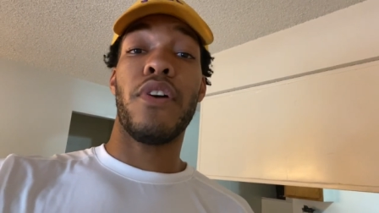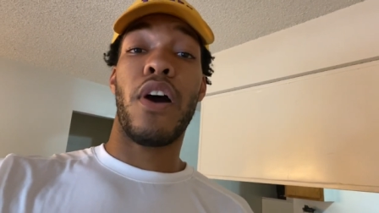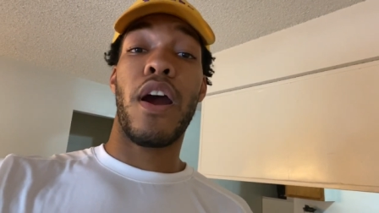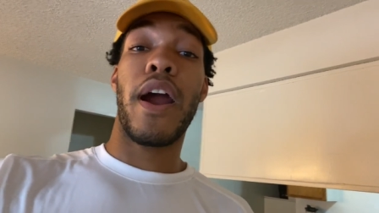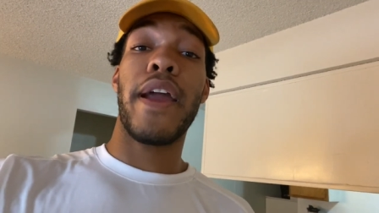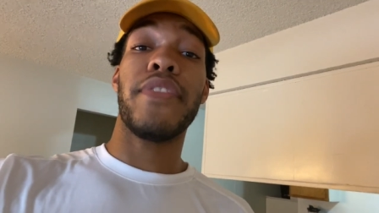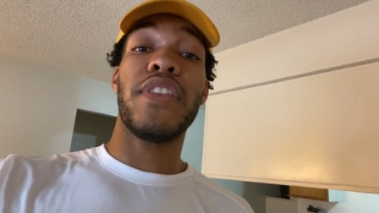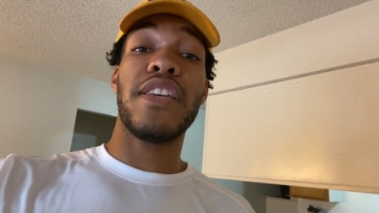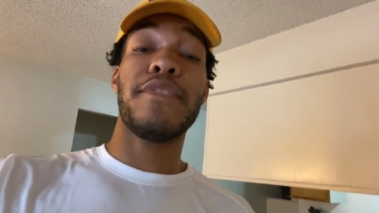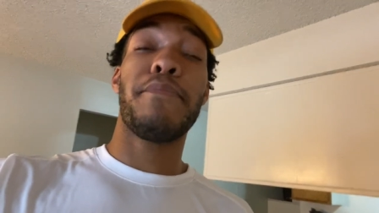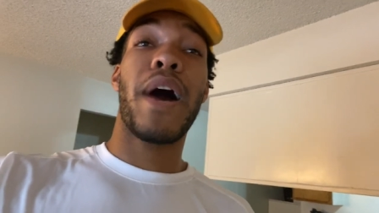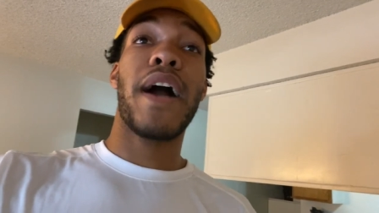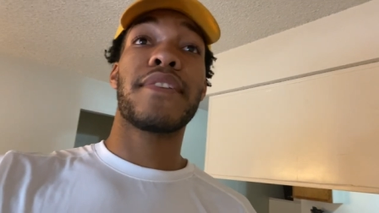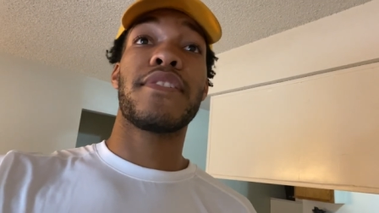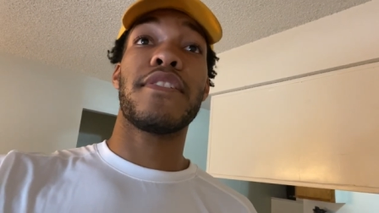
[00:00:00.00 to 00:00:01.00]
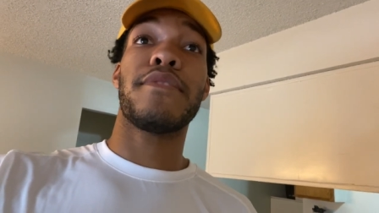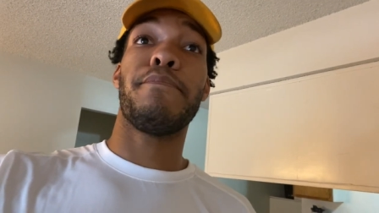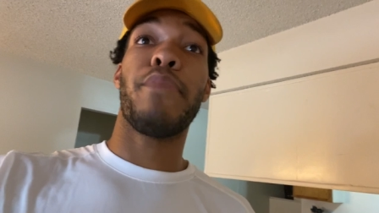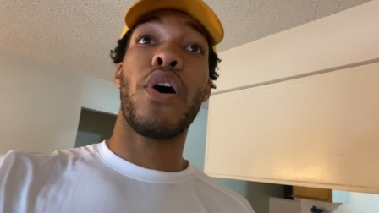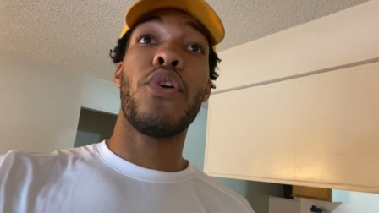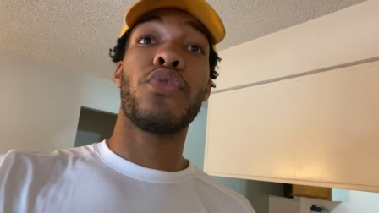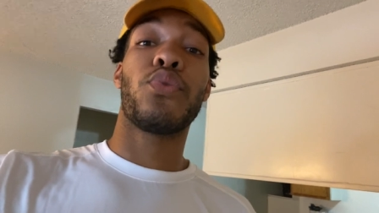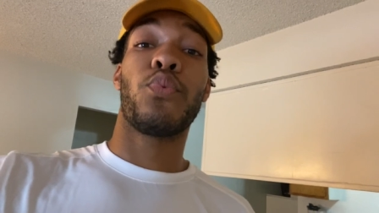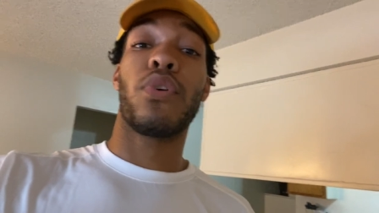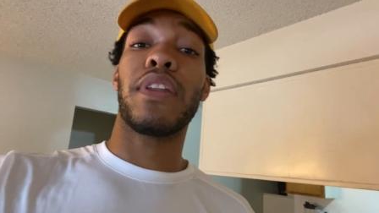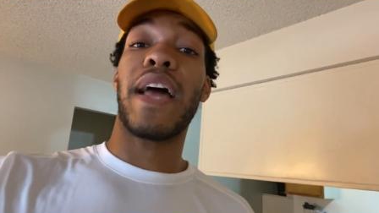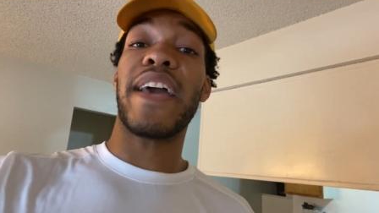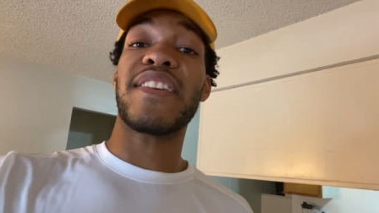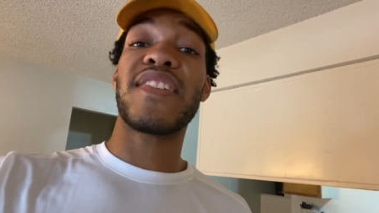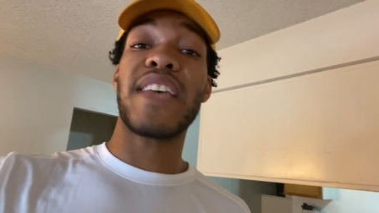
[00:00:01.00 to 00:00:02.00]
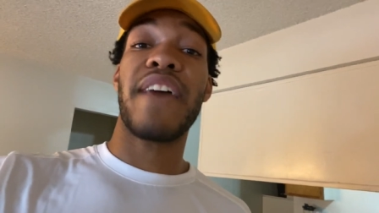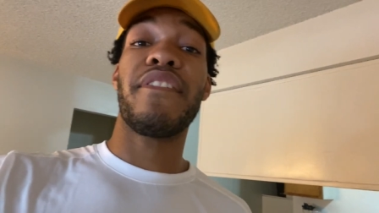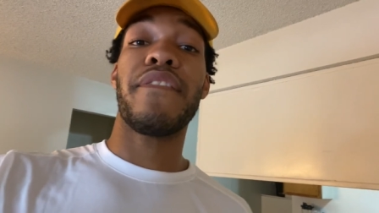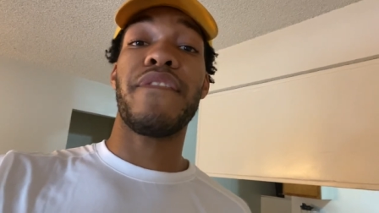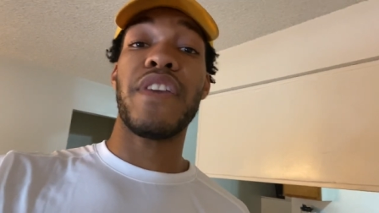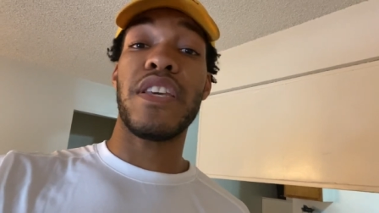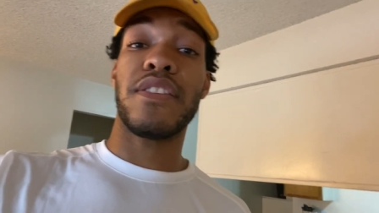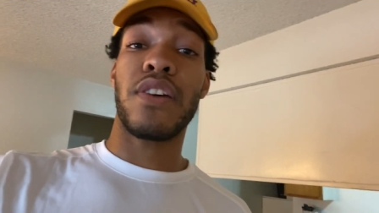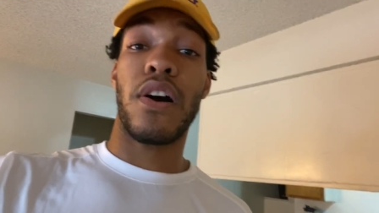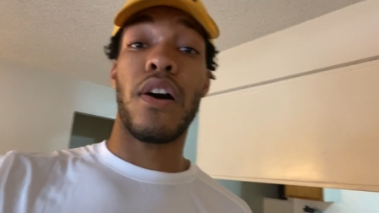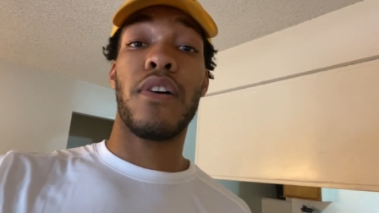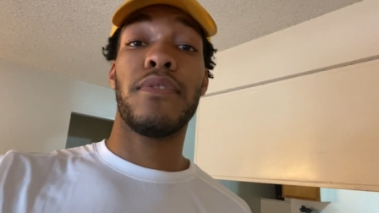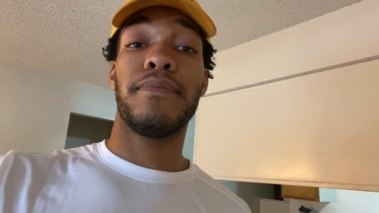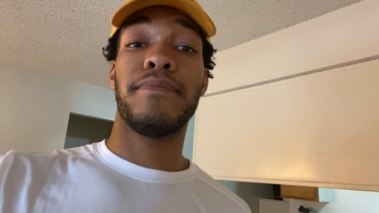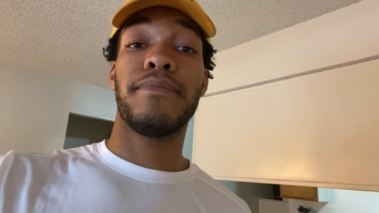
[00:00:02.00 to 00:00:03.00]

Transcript: All right. These boxes both were like seven feet tall.